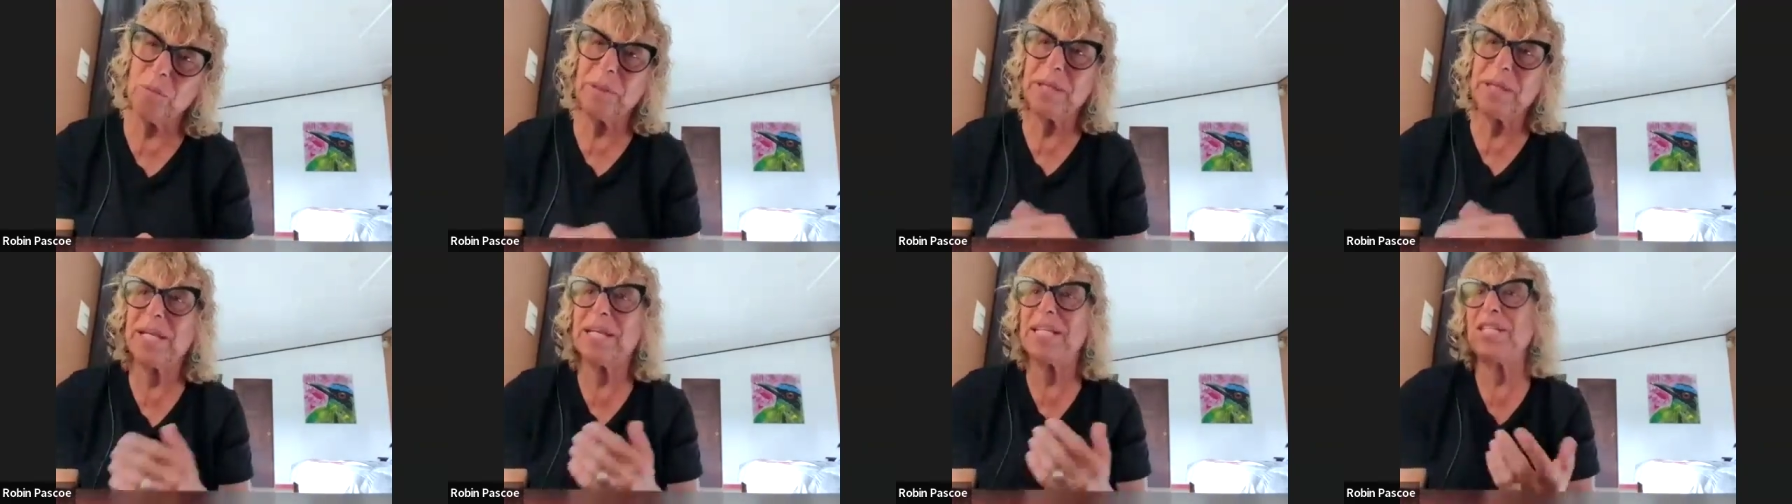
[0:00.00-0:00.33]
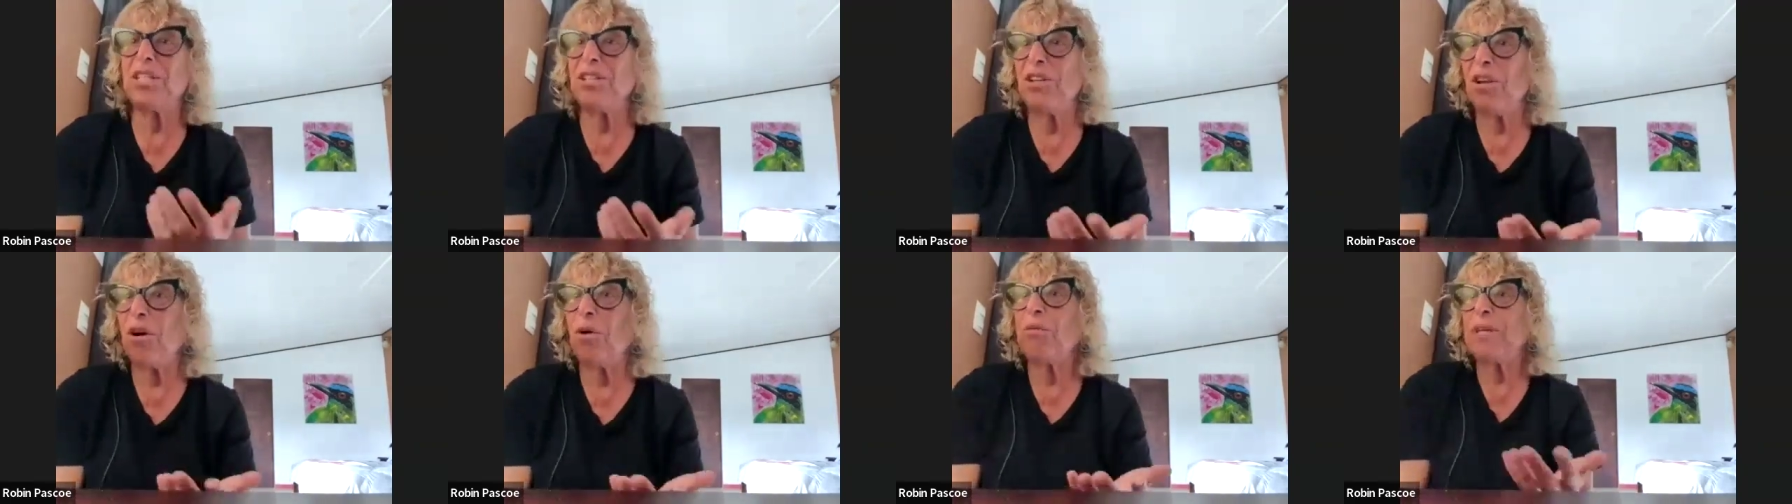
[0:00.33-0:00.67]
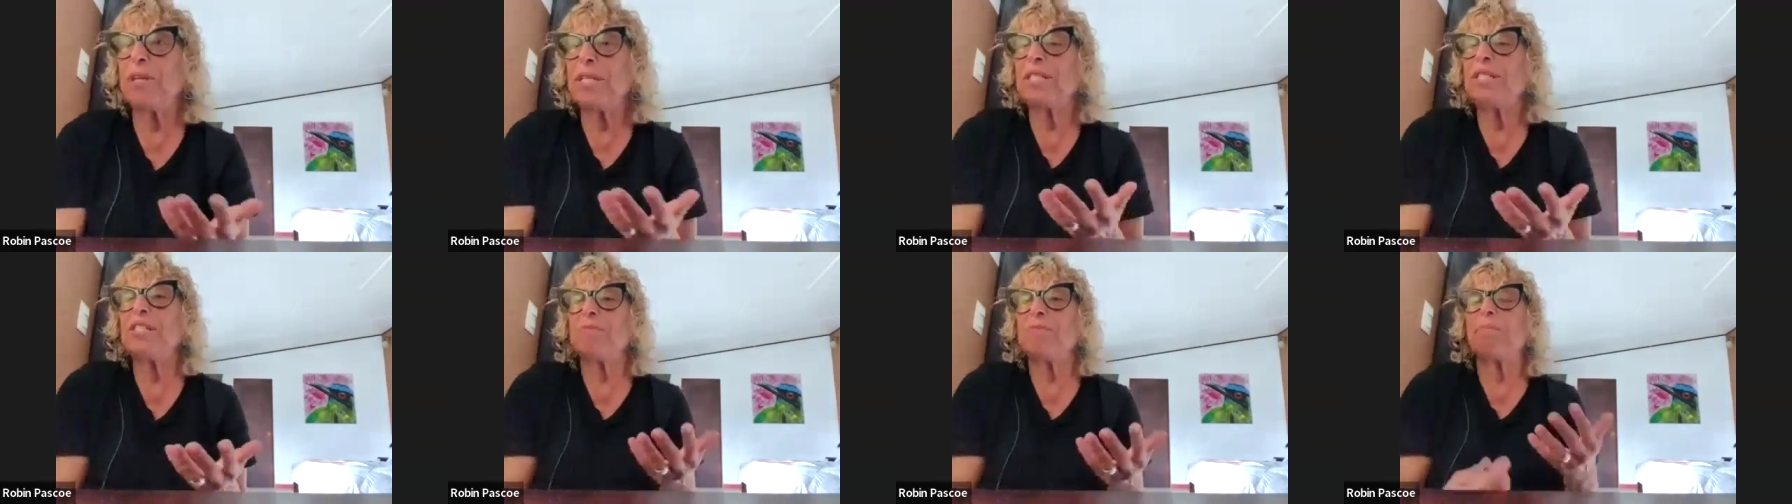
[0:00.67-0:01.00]
because, you know,
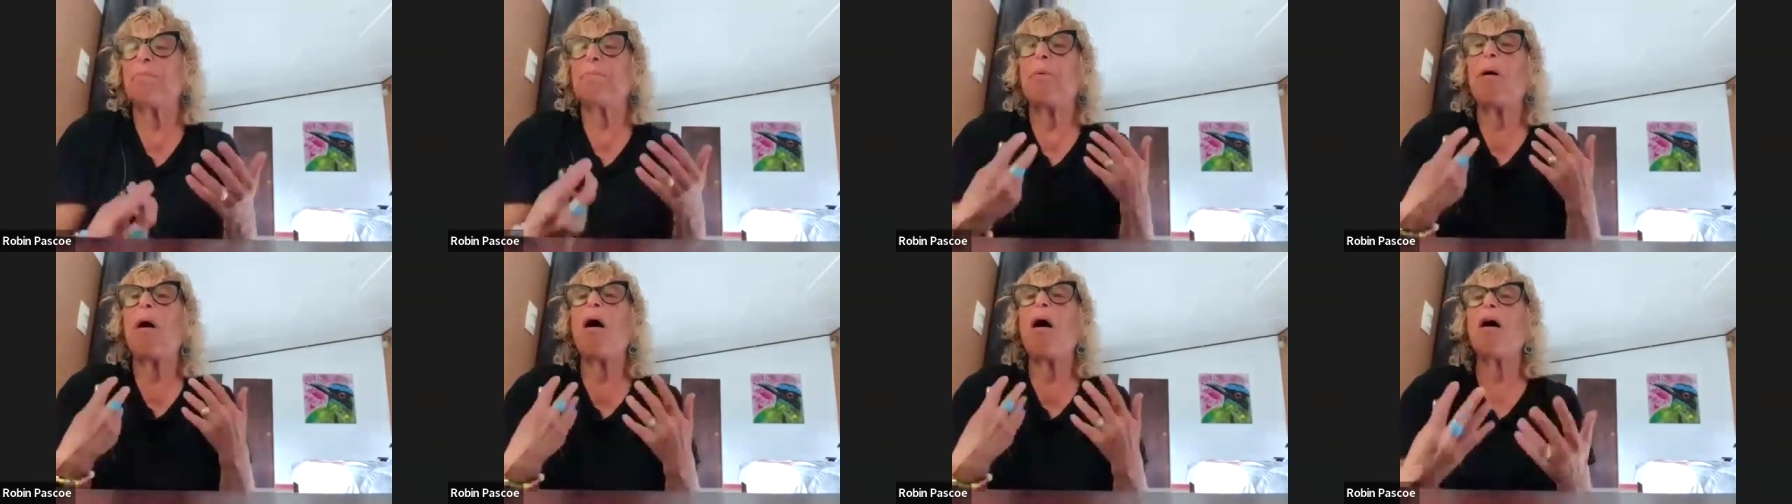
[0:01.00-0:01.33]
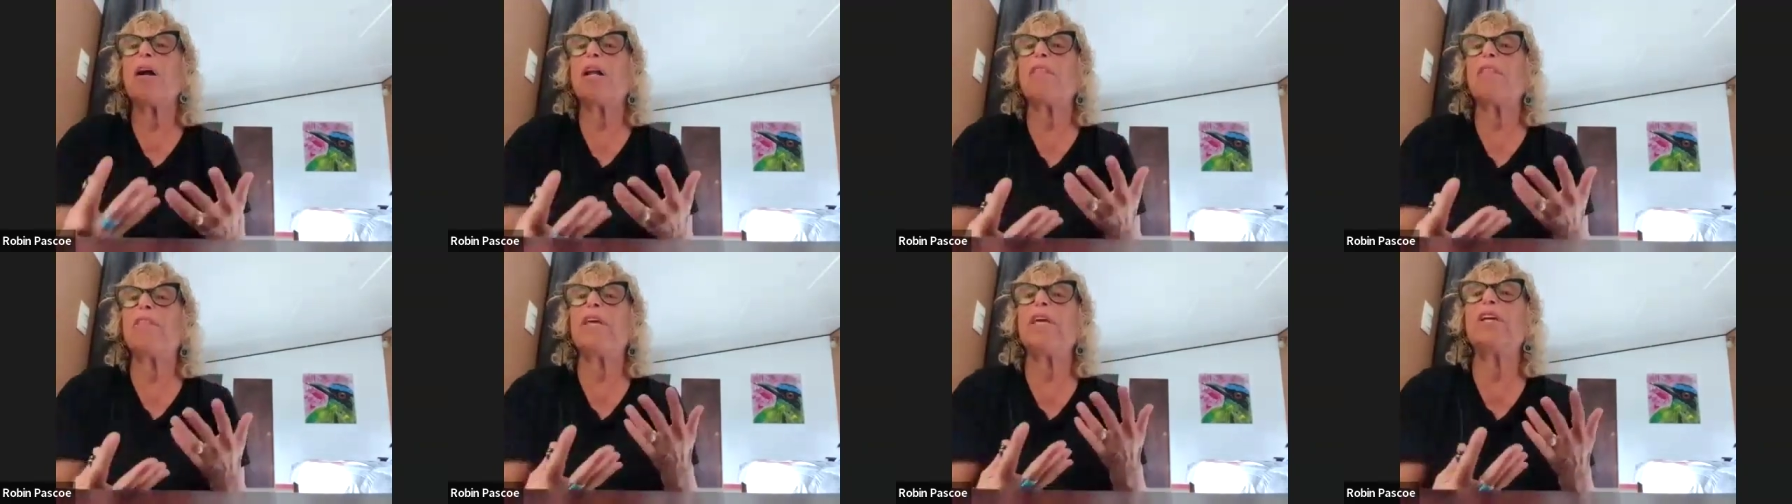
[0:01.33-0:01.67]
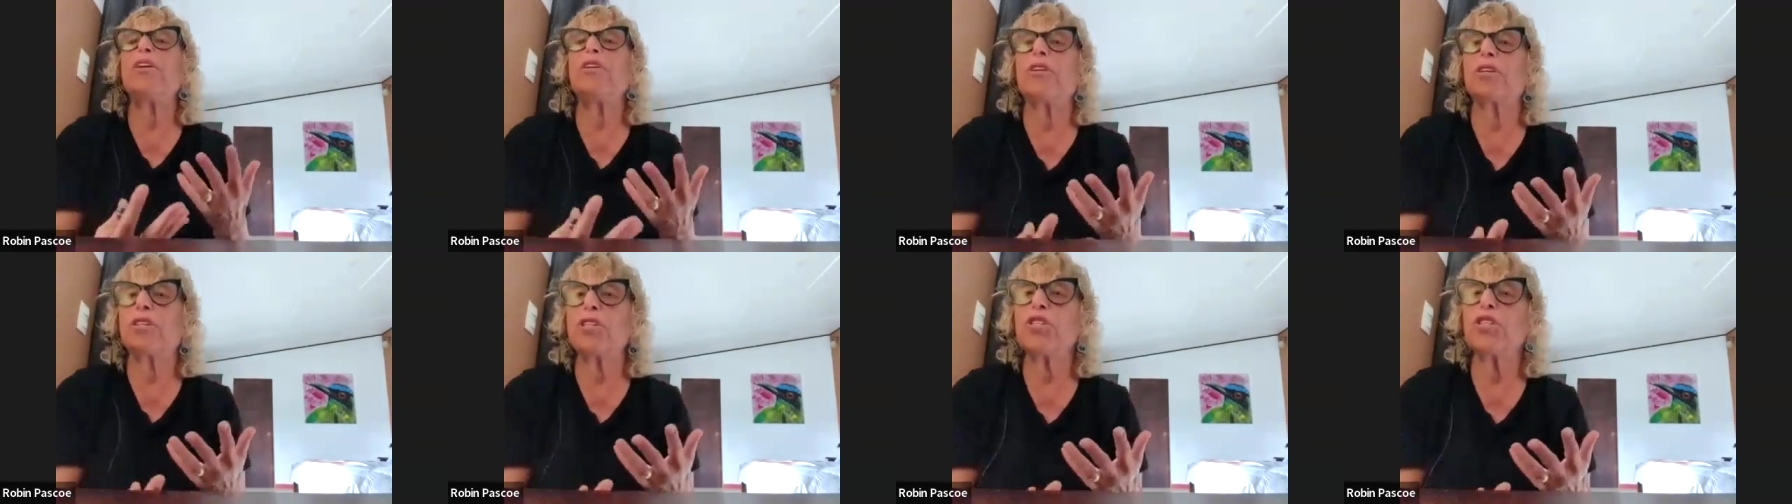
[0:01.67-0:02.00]
this is part of the
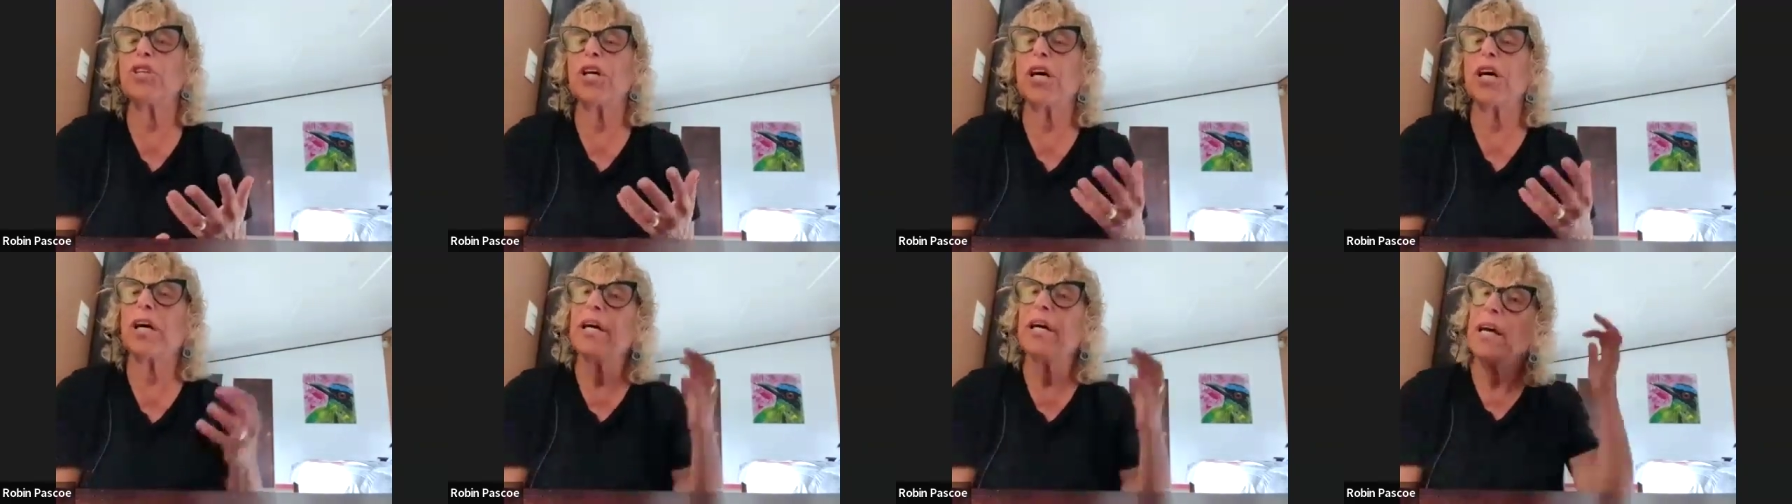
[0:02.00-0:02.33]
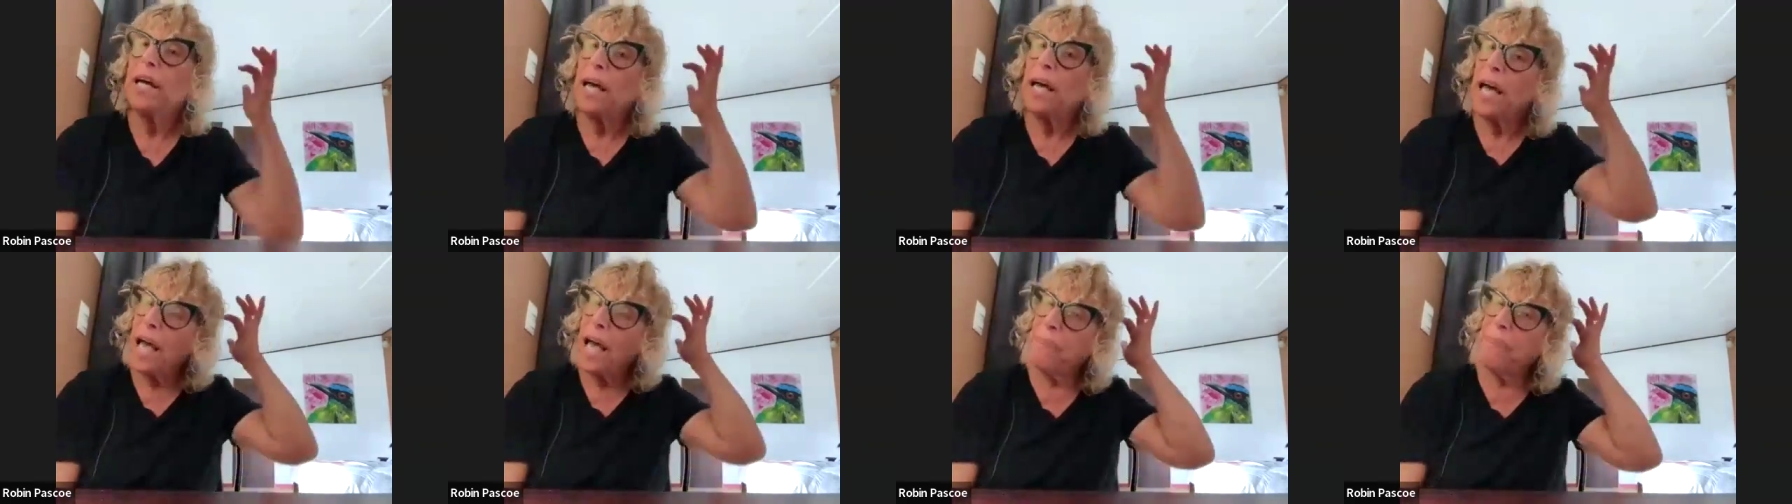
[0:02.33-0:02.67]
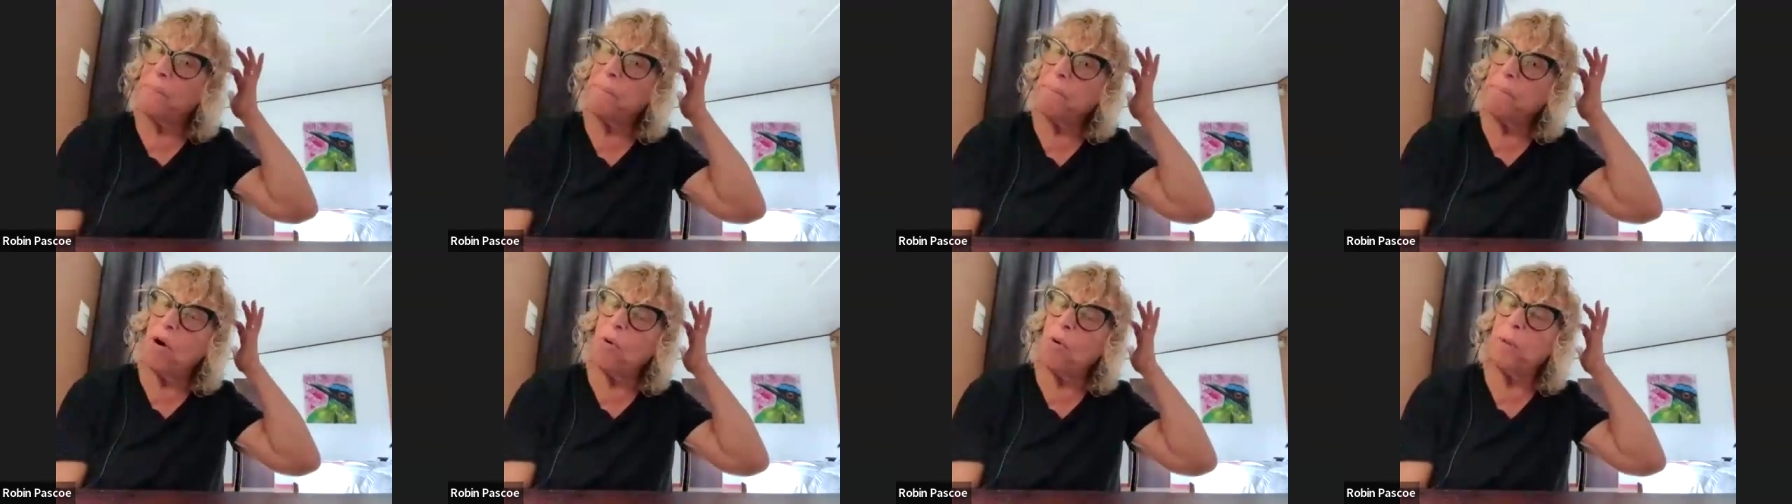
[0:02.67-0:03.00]
inertia at
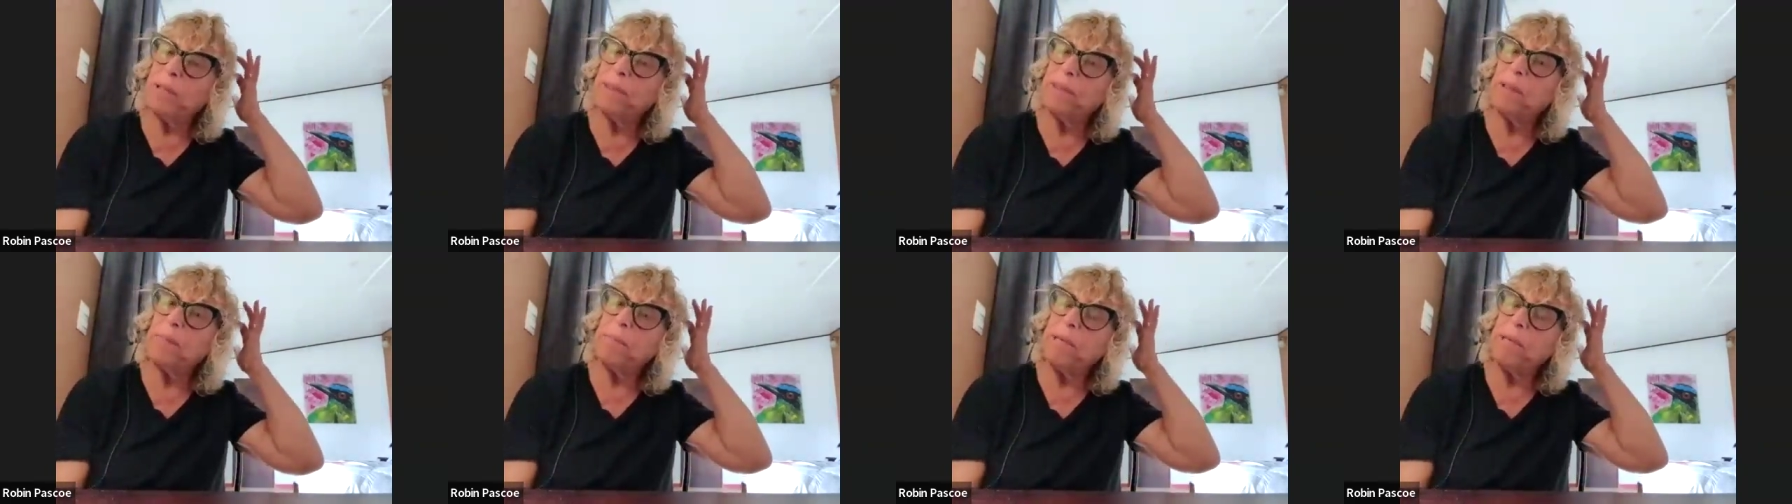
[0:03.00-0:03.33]
the moment, that